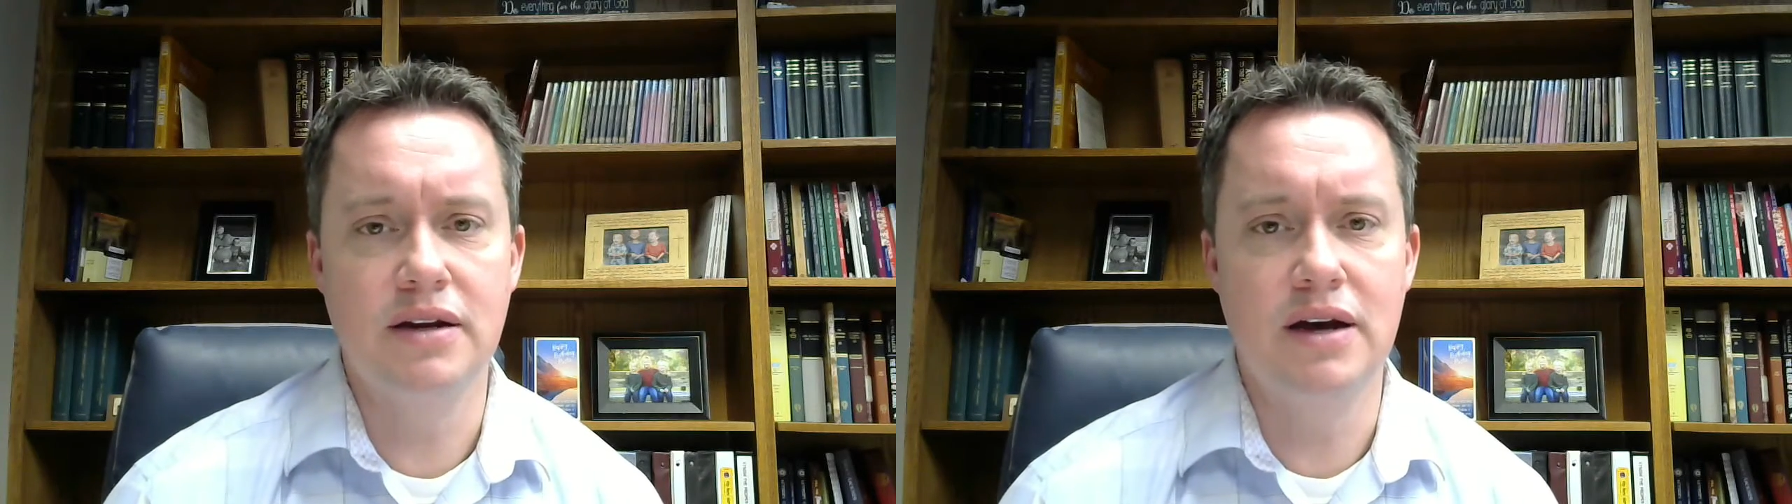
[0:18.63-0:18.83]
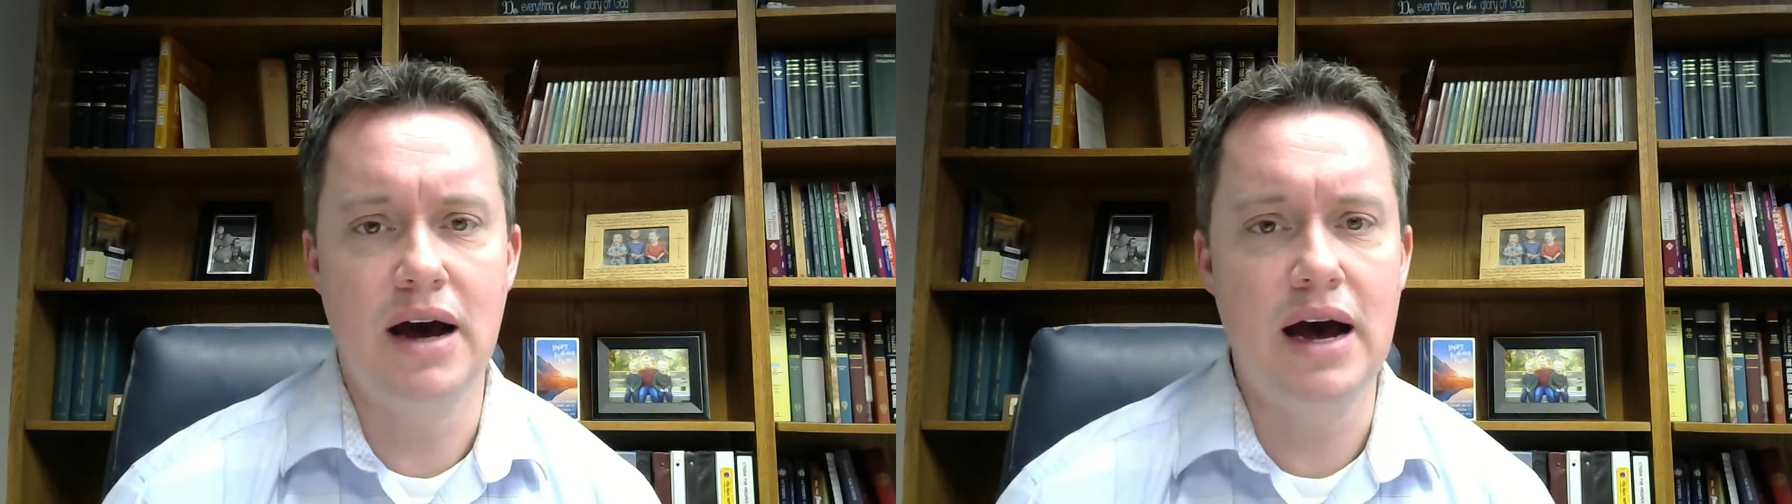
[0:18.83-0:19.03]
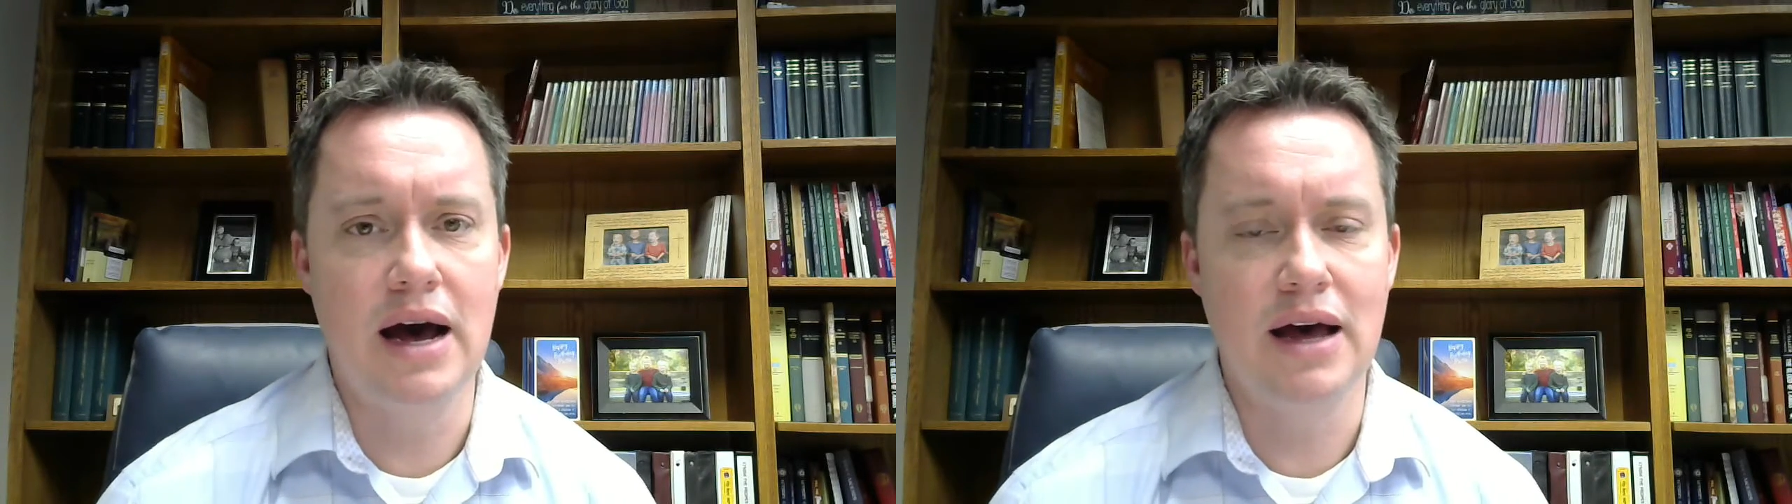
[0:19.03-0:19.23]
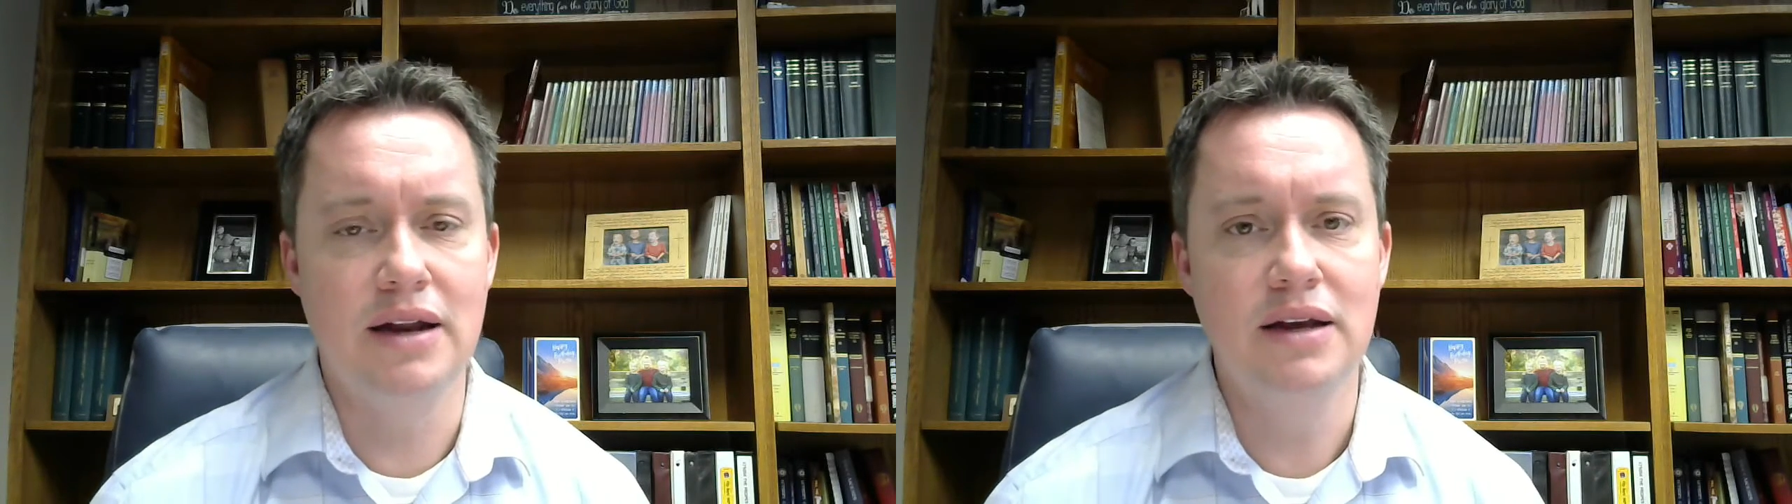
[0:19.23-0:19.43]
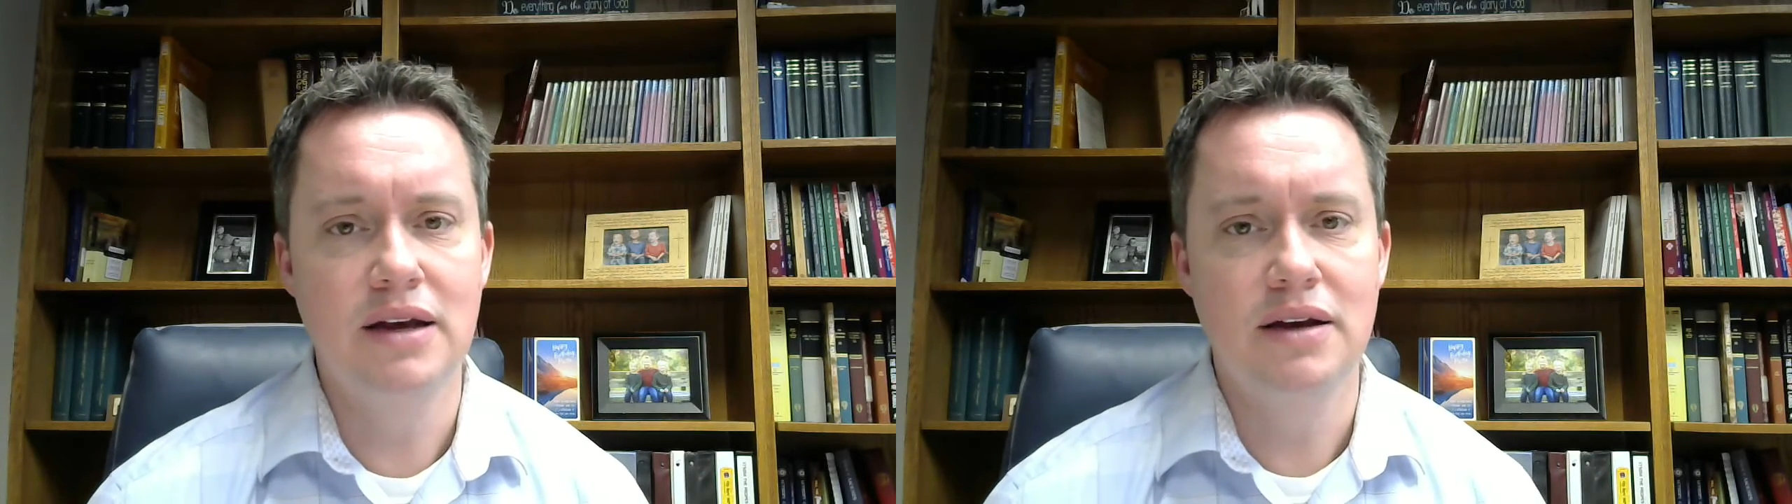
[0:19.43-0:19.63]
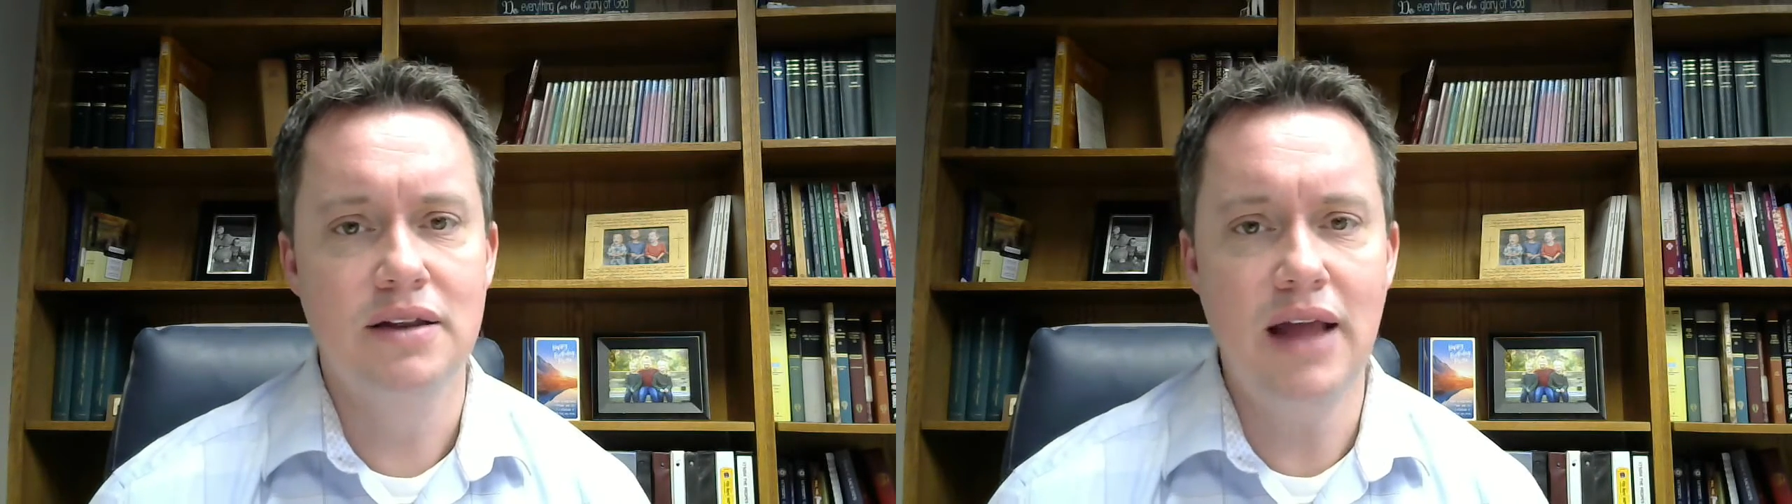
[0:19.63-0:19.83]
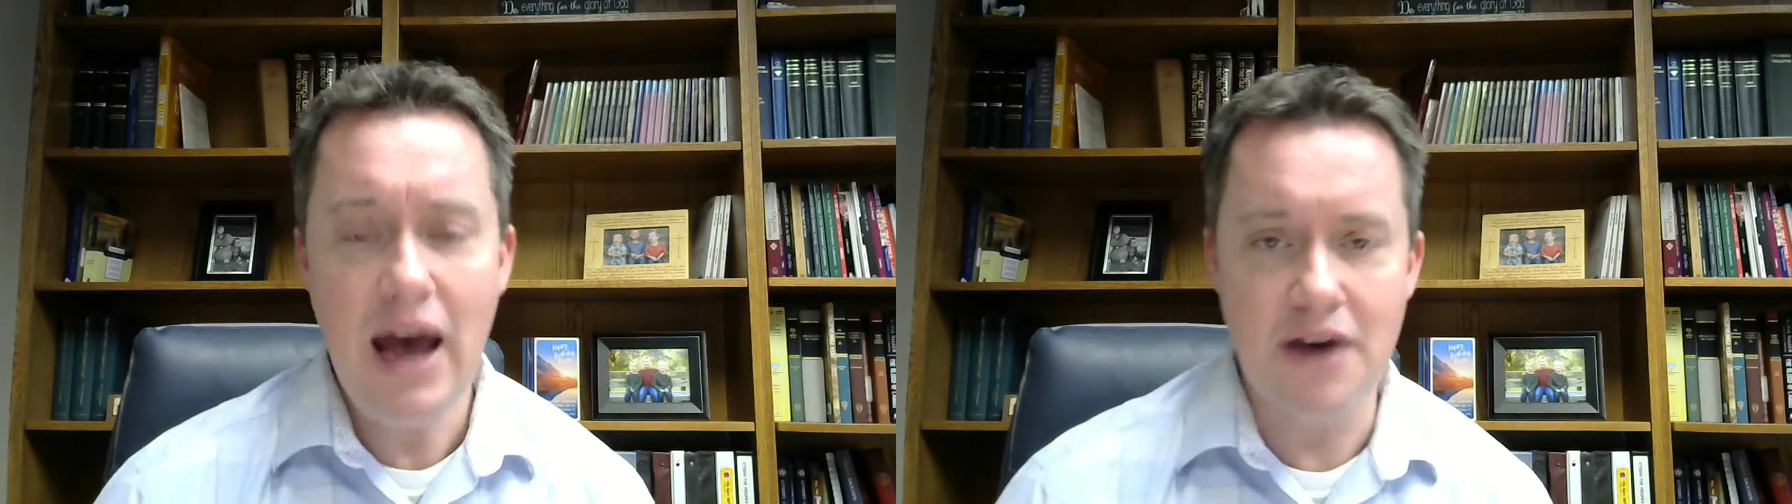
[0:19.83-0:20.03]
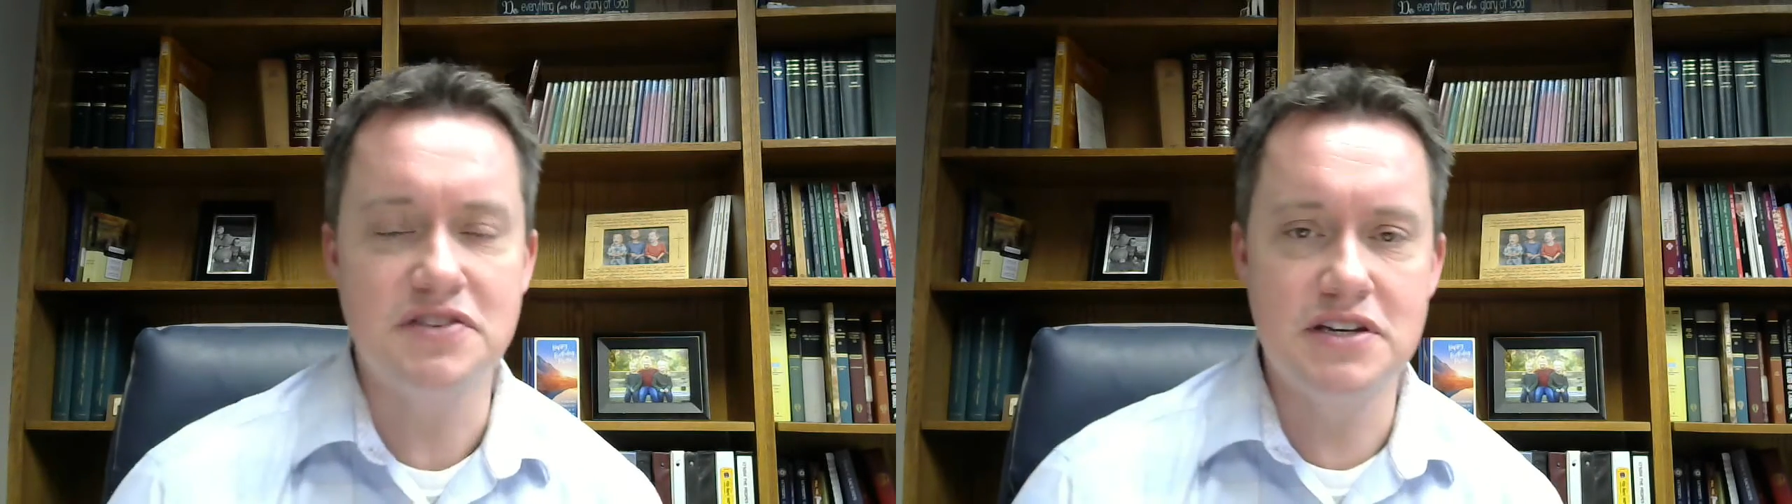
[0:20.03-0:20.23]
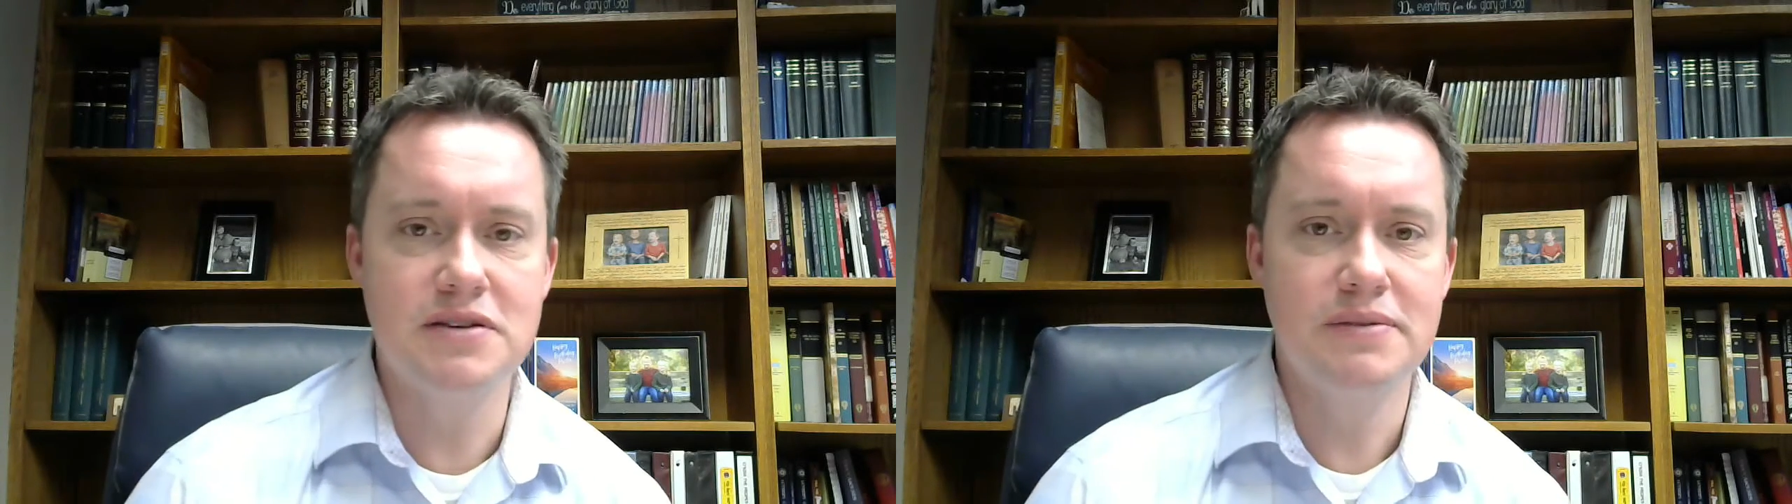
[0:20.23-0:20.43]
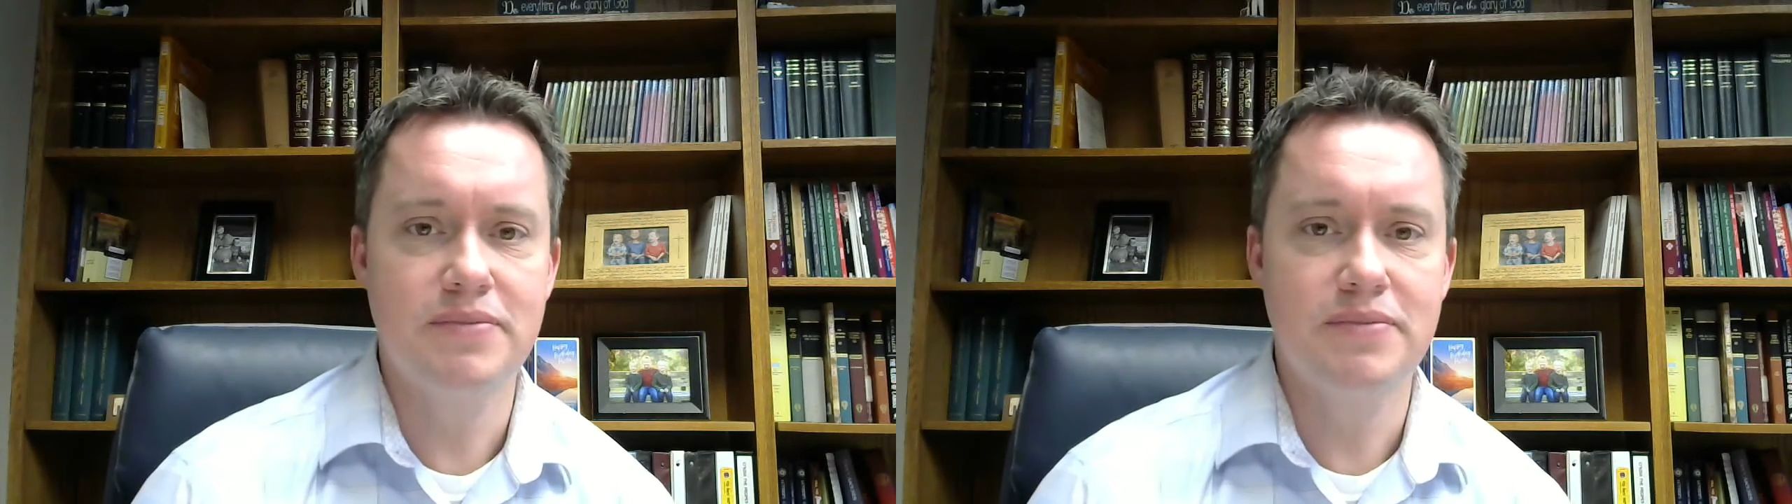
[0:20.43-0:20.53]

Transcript: God laughs.